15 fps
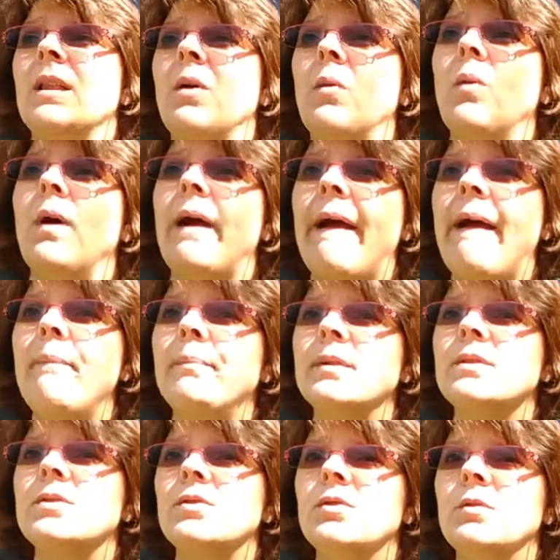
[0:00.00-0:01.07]
Now, what
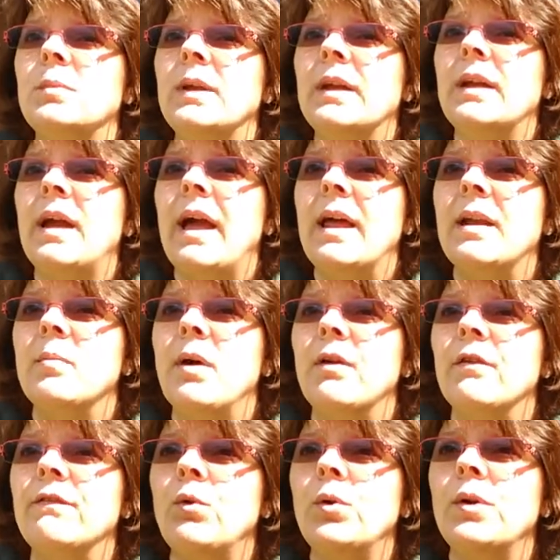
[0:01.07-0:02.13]
happened to me at
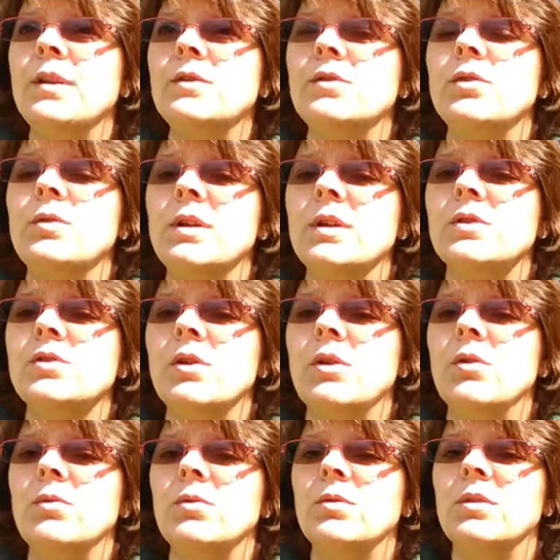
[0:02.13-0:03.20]
about 42 years
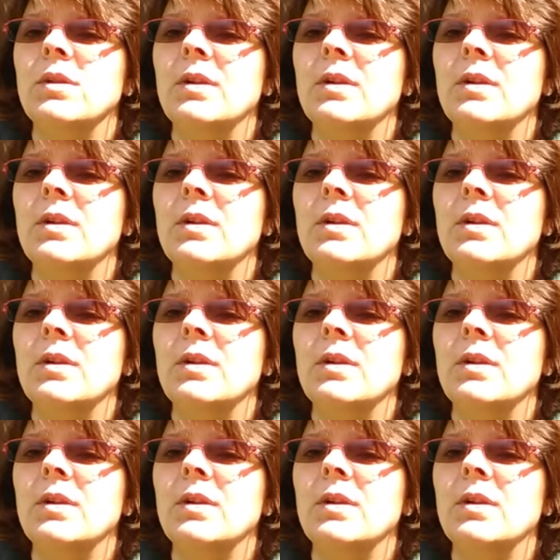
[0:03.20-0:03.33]
old,